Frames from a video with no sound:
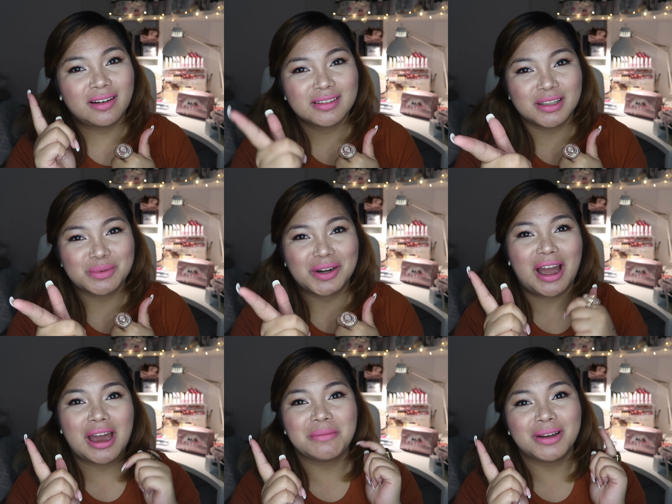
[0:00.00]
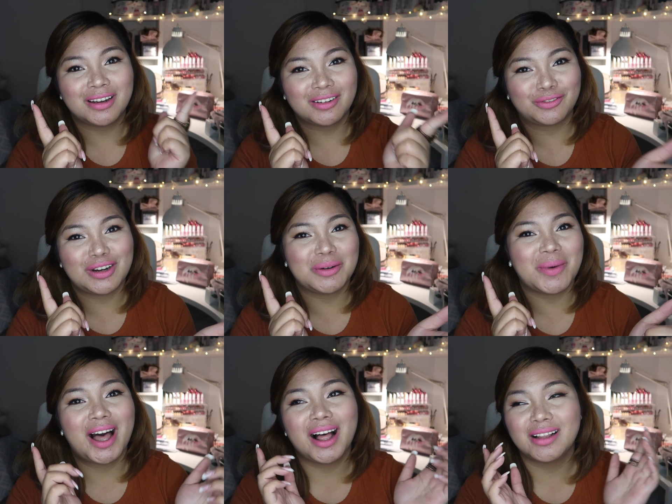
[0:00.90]
subscribe, ring the
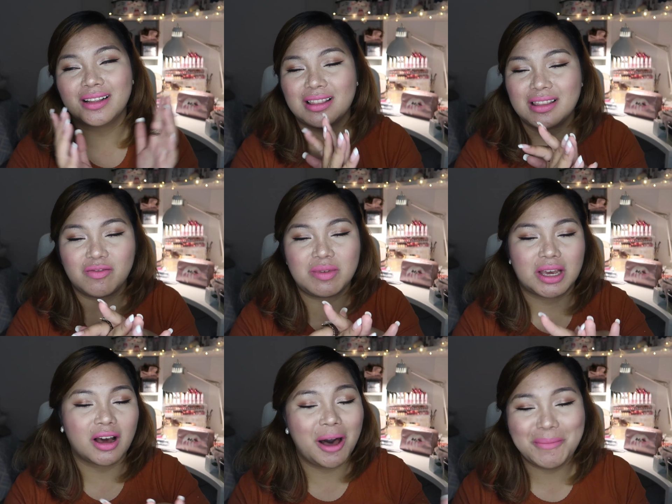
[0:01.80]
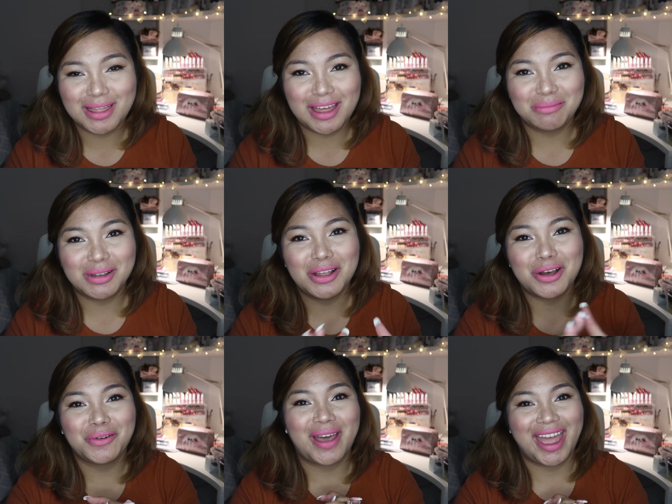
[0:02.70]
bell, leave me a comment down
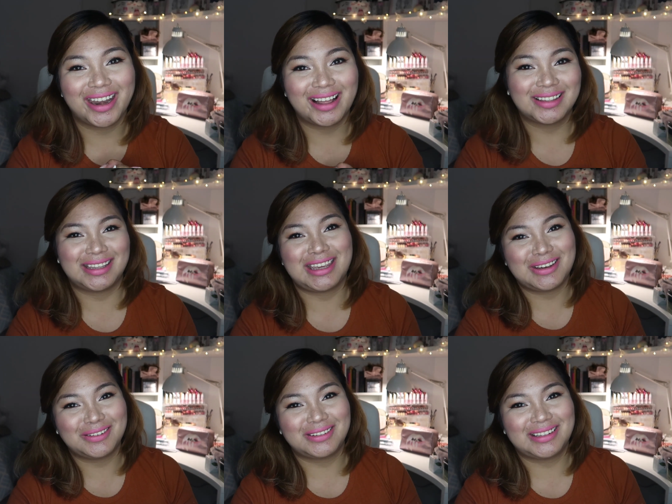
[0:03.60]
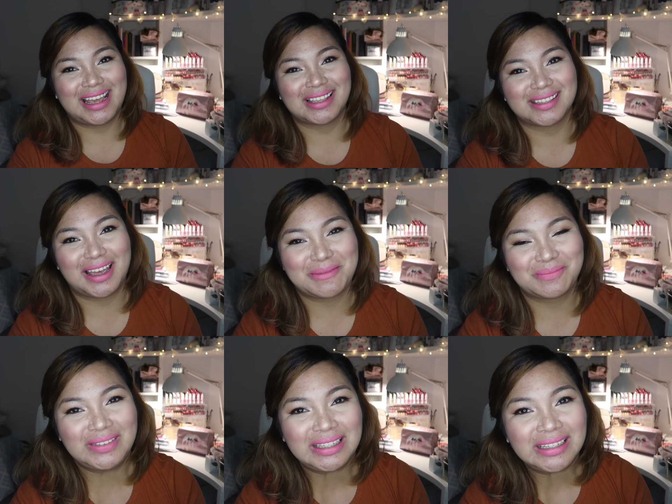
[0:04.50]
below, and I'll see you next time.